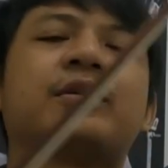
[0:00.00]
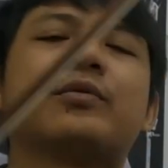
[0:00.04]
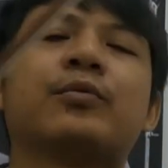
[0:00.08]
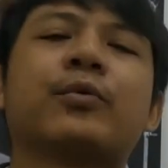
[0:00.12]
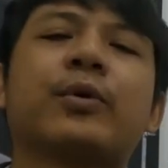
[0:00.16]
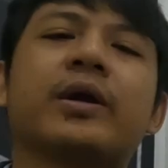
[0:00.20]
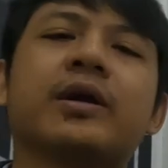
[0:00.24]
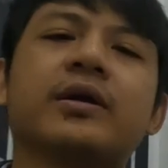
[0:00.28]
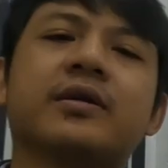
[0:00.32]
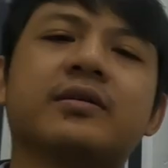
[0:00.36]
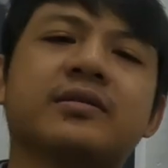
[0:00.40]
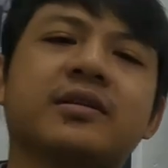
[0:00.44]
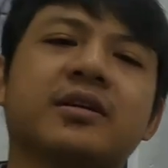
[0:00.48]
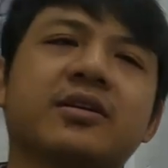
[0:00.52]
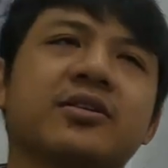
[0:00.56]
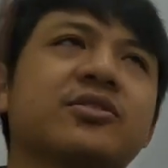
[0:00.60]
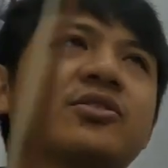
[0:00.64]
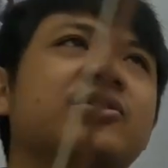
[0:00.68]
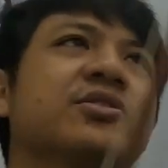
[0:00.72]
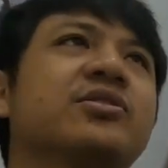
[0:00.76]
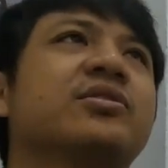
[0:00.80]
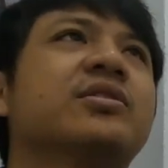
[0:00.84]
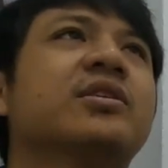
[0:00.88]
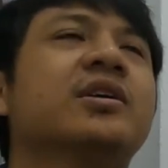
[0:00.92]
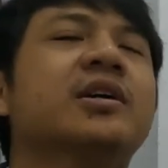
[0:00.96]
where
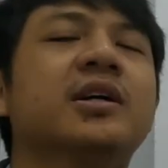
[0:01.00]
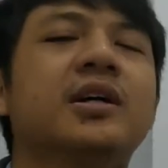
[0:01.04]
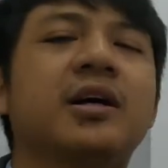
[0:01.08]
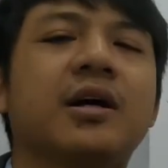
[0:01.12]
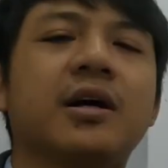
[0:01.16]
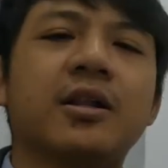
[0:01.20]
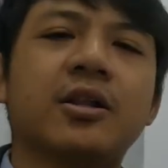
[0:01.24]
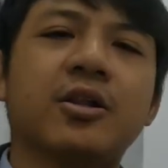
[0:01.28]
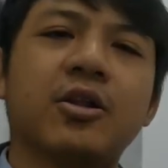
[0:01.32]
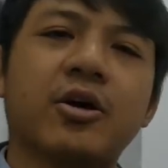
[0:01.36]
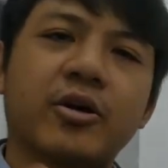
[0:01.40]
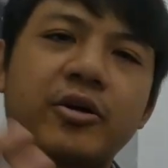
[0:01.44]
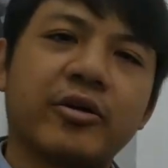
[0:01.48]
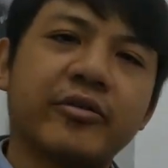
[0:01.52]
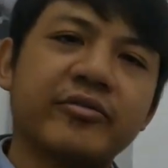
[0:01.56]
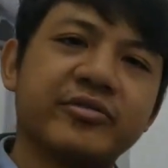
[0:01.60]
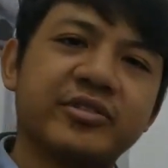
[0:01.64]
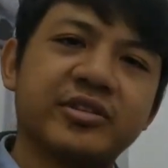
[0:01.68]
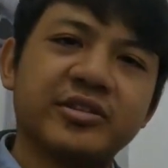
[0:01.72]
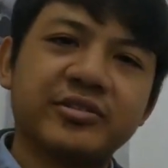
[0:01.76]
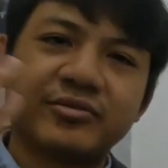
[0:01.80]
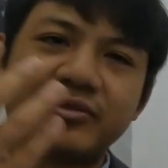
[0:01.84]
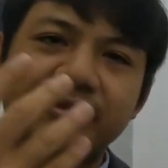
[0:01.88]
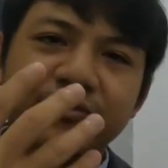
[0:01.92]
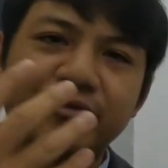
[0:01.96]
there's a lot
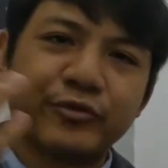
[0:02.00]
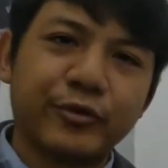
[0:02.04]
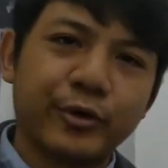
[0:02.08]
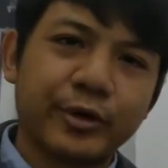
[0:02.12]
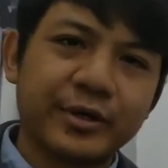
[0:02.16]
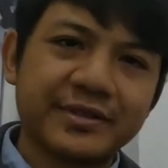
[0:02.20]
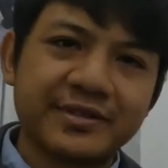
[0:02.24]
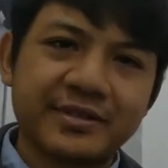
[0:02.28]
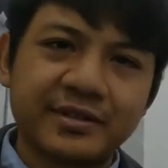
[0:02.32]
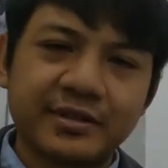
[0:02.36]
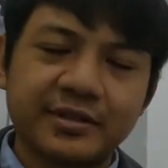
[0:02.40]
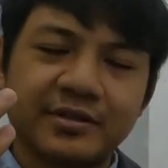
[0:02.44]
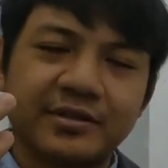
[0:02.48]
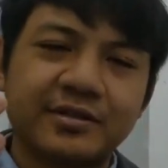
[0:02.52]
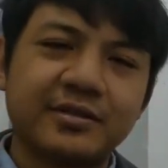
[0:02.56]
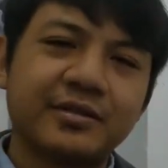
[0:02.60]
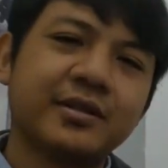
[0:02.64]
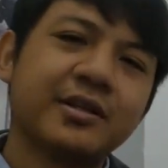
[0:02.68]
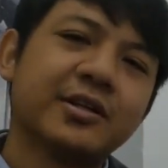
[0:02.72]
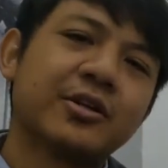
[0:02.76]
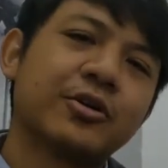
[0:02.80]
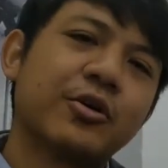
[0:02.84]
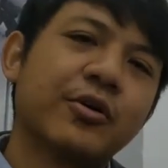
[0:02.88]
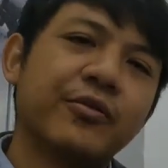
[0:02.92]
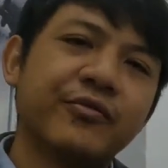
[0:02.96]
of different
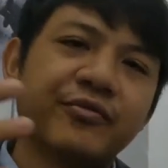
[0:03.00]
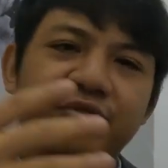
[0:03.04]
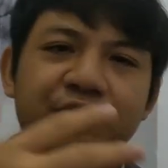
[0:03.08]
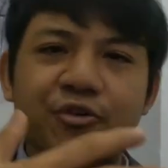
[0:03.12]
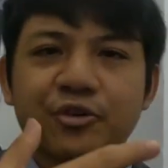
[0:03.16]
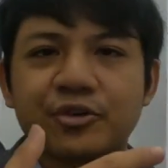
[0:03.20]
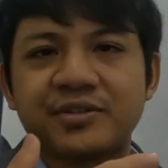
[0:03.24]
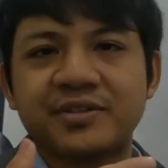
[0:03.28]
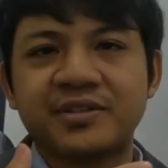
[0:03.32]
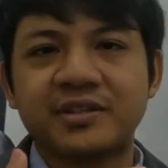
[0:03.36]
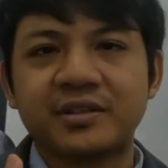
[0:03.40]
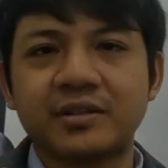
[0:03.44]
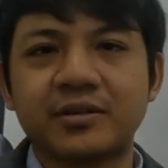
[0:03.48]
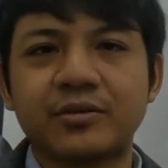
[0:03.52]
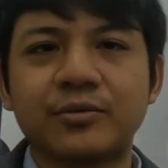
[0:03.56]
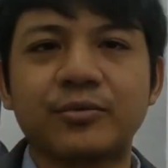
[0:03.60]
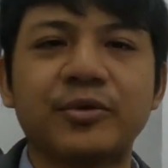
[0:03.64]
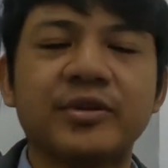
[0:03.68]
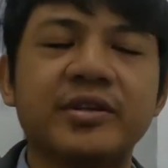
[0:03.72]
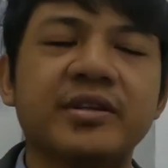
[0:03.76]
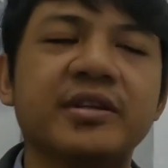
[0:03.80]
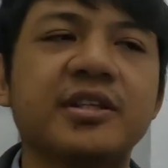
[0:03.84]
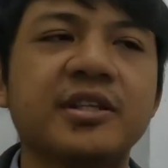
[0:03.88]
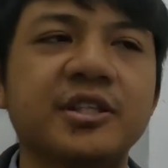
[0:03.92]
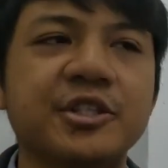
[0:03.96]
voices conversing
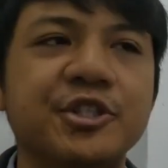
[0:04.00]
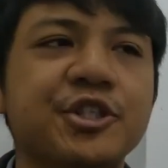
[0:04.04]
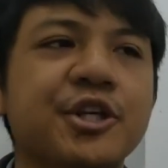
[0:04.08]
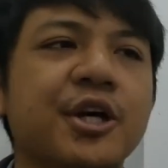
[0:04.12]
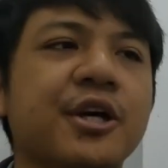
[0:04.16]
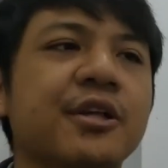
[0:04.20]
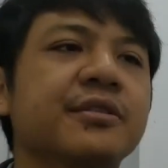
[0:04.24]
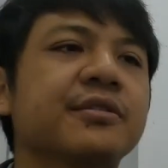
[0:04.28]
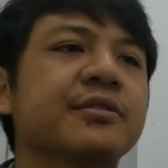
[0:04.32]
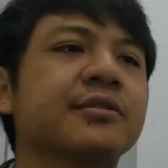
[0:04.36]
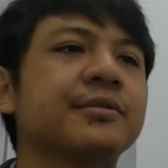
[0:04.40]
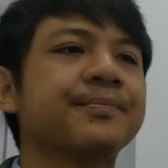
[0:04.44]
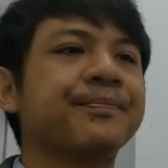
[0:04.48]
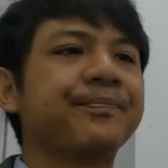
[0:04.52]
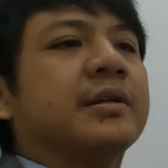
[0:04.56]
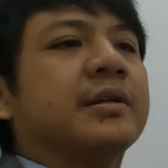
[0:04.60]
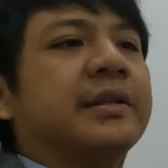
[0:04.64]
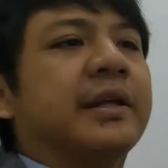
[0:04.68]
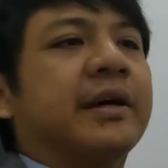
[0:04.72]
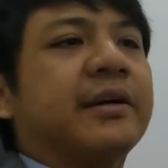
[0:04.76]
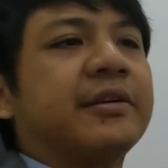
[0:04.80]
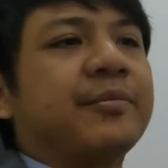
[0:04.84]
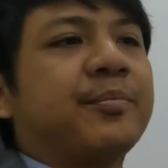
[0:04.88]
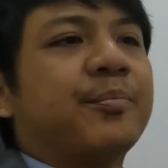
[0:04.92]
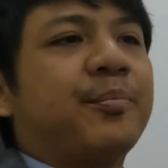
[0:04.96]
with each other.
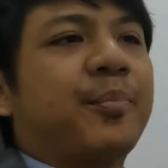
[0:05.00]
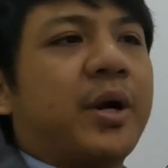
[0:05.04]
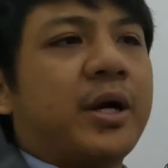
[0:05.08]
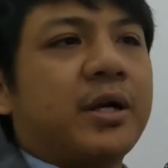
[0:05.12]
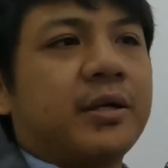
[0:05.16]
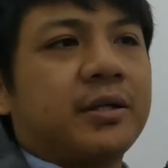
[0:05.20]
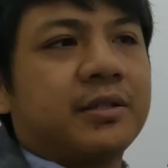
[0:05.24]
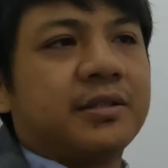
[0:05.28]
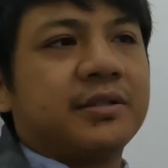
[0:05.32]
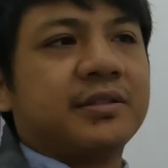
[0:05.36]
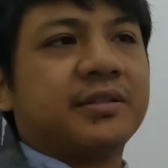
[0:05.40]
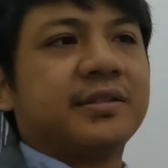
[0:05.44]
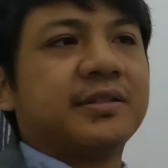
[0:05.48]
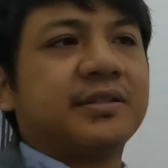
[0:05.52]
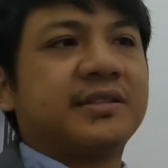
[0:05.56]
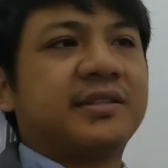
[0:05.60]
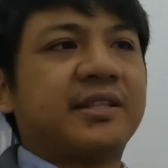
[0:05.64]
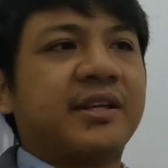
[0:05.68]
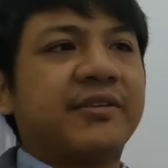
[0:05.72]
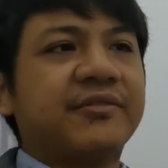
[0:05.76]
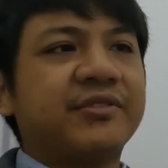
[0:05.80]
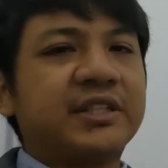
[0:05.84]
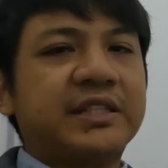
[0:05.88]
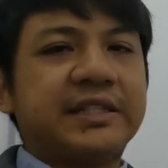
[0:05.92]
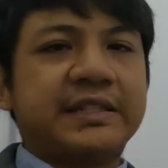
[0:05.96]
Now in bar
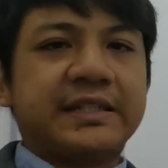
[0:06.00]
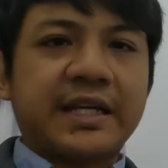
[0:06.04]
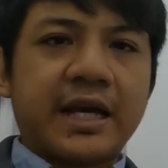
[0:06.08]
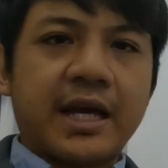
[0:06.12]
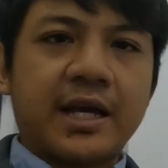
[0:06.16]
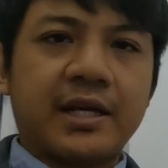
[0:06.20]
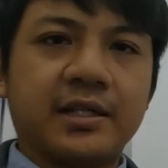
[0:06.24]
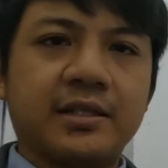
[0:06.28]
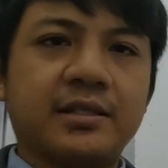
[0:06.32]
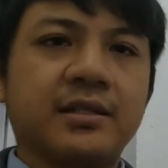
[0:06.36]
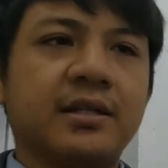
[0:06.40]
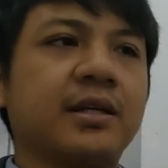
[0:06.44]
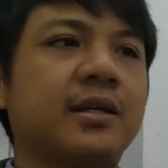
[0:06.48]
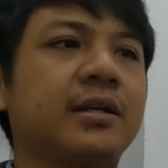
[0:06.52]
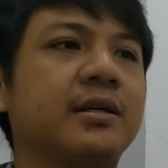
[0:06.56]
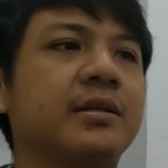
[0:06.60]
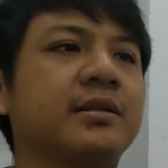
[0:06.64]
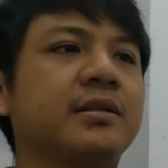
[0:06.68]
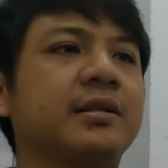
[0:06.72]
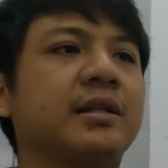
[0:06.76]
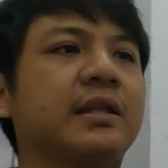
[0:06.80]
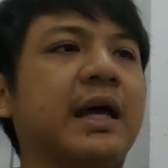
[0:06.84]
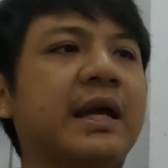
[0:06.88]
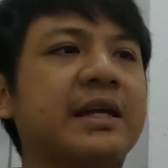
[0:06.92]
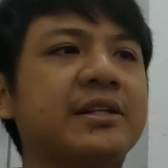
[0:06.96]
79,
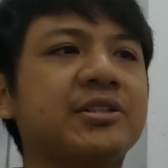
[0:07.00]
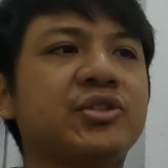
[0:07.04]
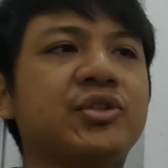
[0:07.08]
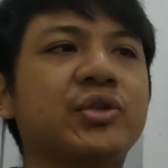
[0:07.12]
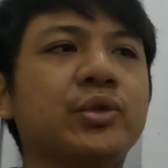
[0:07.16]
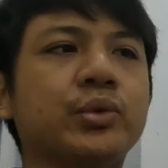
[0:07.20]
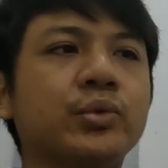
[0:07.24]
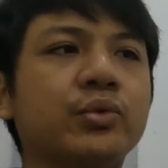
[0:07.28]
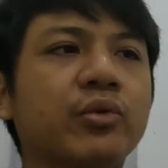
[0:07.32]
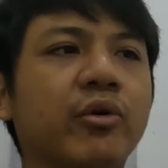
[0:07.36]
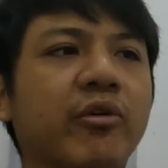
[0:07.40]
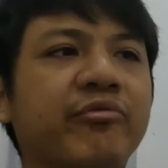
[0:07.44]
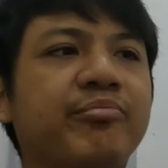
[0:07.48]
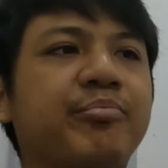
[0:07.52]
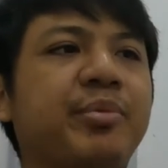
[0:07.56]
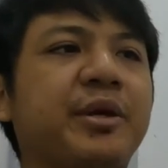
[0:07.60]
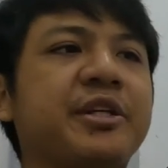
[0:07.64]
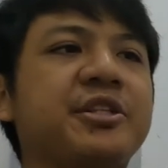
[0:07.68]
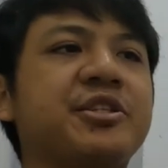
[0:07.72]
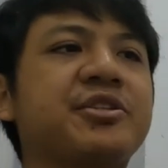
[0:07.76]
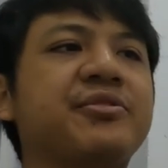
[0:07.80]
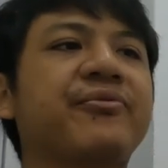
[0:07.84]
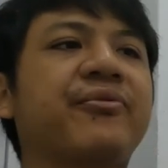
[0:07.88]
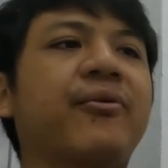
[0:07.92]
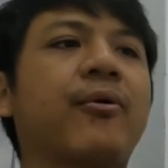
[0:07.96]
line 2 of
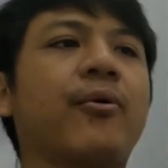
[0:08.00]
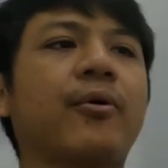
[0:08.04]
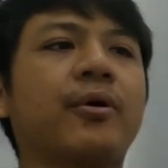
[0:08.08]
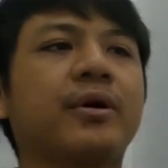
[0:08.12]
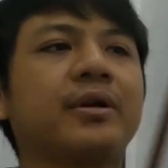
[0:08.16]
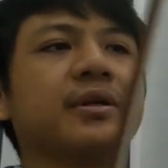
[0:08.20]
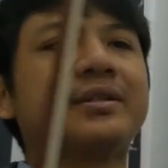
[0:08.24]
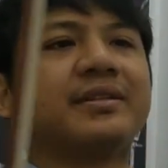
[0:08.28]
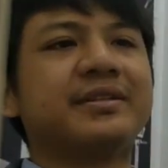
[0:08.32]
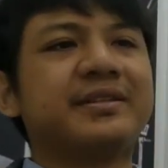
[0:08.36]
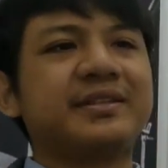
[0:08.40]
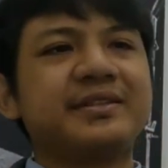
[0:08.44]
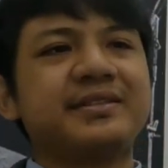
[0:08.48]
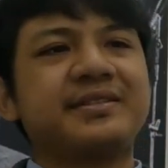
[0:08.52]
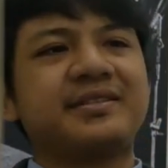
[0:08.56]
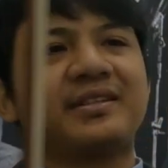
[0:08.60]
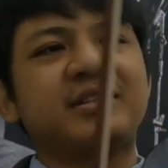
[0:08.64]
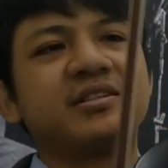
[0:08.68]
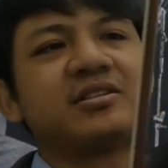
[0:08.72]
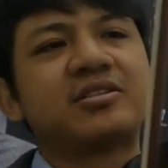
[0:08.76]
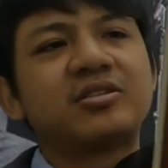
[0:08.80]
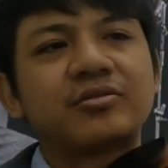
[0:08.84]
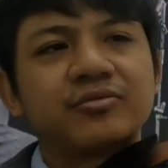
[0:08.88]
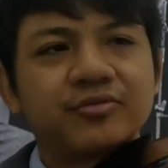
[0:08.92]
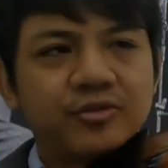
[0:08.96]
page 4, these
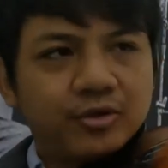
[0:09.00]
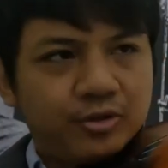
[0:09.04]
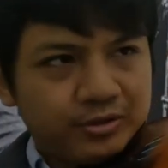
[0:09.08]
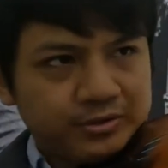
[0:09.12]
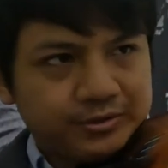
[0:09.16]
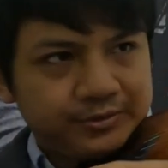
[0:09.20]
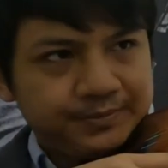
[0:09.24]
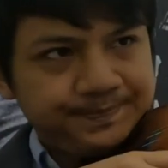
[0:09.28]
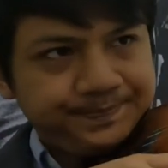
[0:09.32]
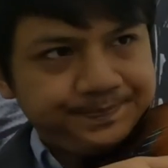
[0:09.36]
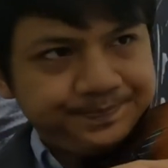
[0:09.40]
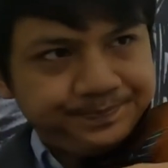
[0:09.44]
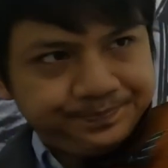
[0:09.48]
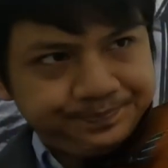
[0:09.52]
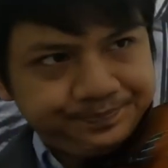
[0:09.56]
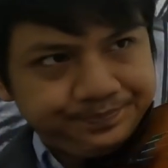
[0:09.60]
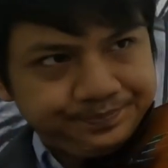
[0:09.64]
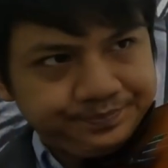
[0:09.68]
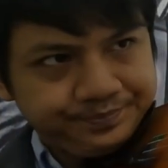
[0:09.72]
interval,